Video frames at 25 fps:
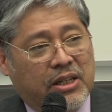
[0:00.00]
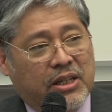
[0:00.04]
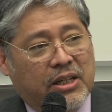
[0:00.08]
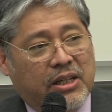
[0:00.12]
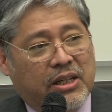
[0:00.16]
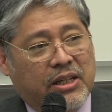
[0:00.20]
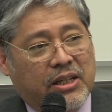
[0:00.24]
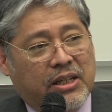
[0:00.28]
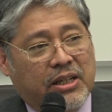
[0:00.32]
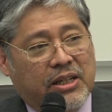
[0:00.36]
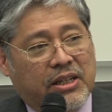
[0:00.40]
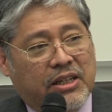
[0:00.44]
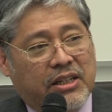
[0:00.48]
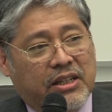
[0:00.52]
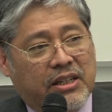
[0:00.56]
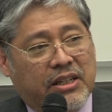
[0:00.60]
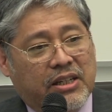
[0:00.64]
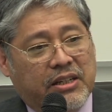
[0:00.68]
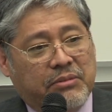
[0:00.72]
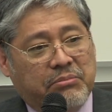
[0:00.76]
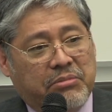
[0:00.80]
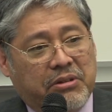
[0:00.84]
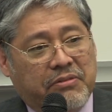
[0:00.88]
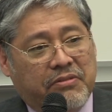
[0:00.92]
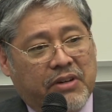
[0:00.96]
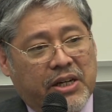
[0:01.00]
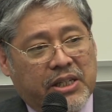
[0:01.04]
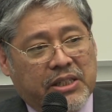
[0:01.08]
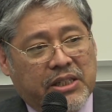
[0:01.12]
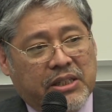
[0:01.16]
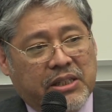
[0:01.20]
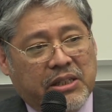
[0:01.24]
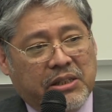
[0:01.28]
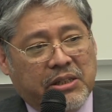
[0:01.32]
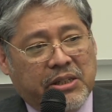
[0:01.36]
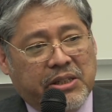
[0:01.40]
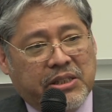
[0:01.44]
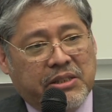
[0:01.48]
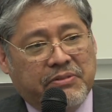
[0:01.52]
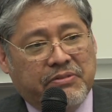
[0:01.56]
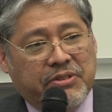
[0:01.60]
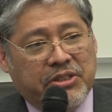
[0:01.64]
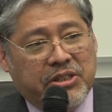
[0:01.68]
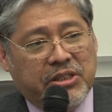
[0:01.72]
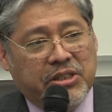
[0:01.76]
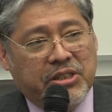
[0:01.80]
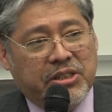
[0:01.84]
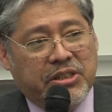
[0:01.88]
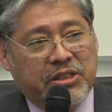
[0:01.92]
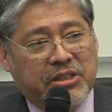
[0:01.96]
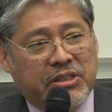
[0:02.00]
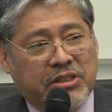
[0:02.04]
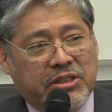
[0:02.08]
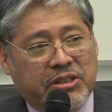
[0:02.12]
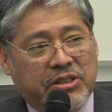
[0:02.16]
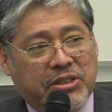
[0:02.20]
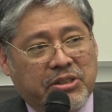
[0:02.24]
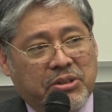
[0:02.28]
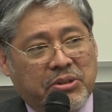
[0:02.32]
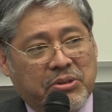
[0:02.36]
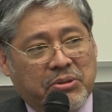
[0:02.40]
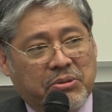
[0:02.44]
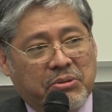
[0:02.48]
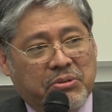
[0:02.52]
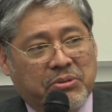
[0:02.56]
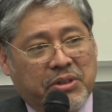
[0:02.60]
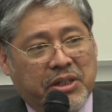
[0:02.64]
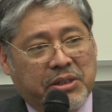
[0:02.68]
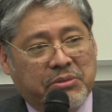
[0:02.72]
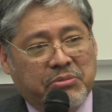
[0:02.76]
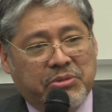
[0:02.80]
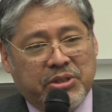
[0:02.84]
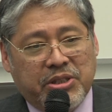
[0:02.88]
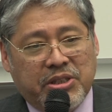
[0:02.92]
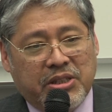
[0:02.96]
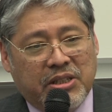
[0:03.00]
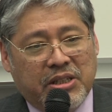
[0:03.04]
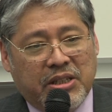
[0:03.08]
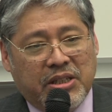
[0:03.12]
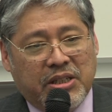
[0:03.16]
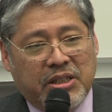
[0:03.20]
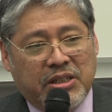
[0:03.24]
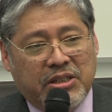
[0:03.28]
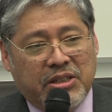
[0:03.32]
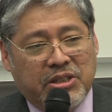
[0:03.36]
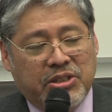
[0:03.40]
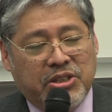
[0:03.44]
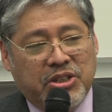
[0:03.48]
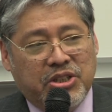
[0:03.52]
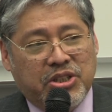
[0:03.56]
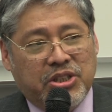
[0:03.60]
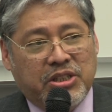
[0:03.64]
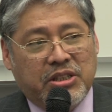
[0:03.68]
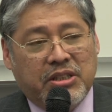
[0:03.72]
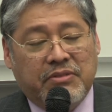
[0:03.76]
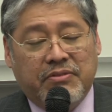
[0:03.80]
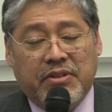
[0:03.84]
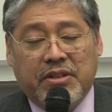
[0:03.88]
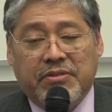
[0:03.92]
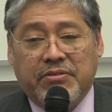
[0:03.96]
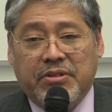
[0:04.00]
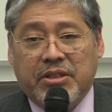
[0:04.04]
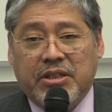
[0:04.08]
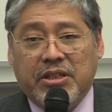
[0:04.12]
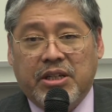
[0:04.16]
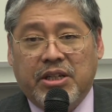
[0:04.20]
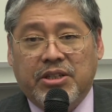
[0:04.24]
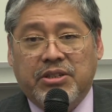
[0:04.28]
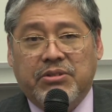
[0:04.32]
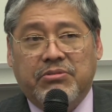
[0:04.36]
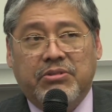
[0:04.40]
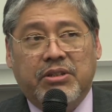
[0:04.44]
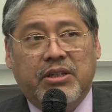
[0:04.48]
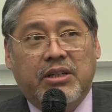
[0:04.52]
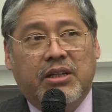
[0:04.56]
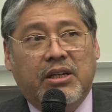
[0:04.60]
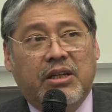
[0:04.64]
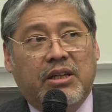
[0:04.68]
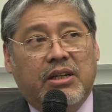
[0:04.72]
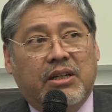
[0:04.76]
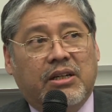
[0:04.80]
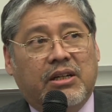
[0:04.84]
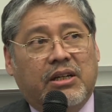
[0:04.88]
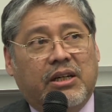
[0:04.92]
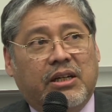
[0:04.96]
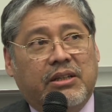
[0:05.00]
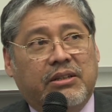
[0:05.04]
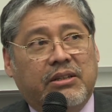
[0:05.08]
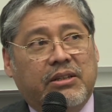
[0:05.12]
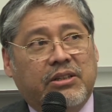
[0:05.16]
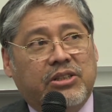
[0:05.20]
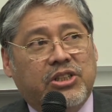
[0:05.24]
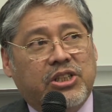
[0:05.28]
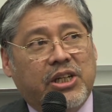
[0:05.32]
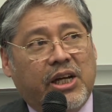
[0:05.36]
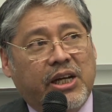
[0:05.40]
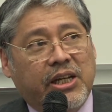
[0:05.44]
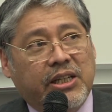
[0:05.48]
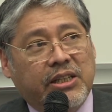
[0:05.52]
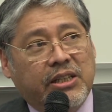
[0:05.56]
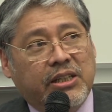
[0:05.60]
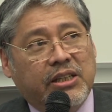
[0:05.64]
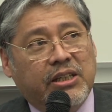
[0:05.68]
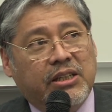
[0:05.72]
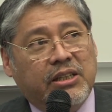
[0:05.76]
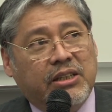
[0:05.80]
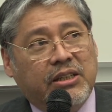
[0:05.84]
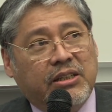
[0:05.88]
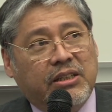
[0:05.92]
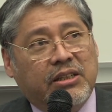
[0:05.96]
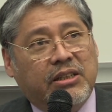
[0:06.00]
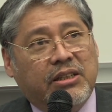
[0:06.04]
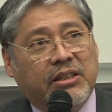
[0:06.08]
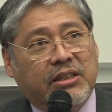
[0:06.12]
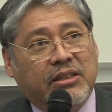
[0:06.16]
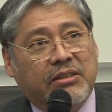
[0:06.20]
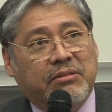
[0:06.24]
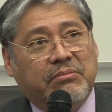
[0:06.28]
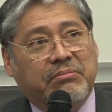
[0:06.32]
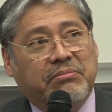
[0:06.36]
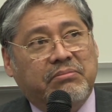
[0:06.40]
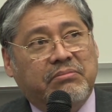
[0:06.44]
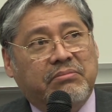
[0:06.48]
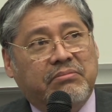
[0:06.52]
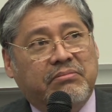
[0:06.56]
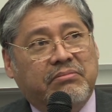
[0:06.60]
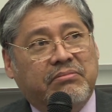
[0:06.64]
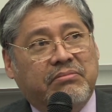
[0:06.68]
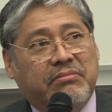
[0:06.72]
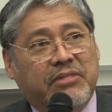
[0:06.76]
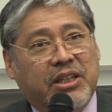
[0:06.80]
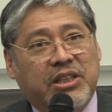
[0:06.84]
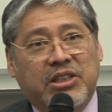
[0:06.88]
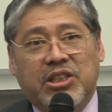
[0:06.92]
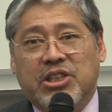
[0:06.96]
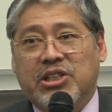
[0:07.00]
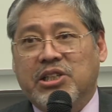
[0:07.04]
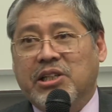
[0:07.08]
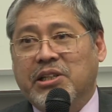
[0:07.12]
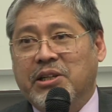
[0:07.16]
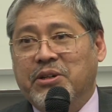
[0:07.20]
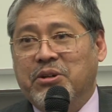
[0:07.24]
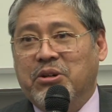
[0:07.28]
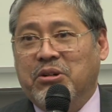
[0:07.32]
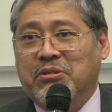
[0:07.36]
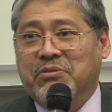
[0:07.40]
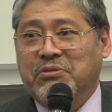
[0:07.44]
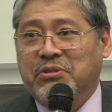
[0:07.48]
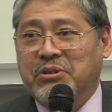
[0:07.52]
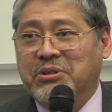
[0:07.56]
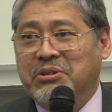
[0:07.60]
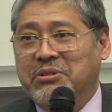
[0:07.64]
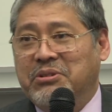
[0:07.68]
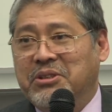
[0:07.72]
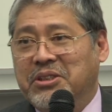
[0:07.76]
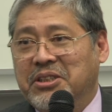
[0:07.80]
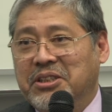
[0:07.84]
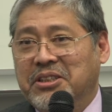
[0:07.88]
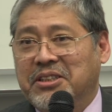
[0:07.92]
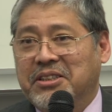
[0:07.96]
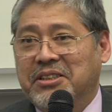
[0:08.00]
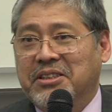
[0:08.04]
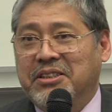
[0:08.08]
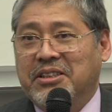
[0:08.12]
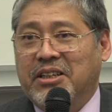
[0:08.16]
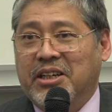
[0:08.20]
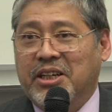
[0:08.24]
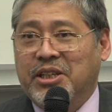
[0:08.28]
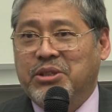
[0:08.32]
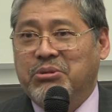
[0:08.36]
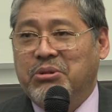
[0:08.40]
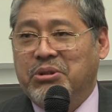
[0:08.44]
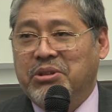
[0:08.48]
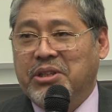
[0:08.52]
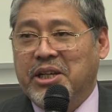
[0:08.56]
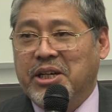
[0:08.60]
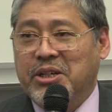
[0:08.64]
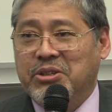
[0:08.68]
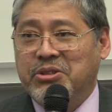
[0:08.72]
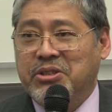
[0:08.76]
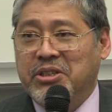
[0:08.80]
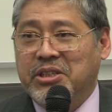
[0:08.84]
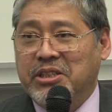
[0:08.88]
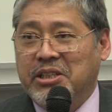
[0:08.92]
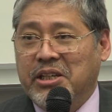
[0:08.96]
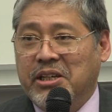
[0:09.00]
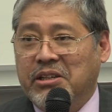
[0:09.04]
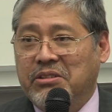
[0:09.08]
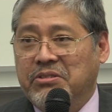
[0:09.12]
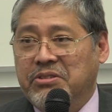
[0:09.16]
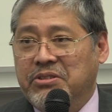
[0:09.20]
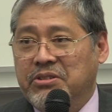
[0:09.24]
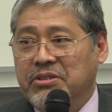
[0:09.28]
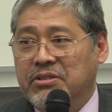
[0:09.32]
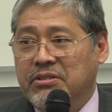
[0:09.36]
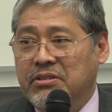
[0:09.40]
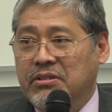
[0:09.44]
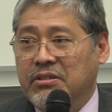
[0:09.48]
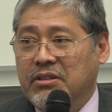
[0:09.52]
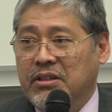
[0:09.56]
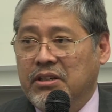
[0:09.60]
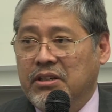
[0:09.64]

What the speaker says: And provided a lot of assistance. So that was a decision of every country. I think China initially offered $100,000.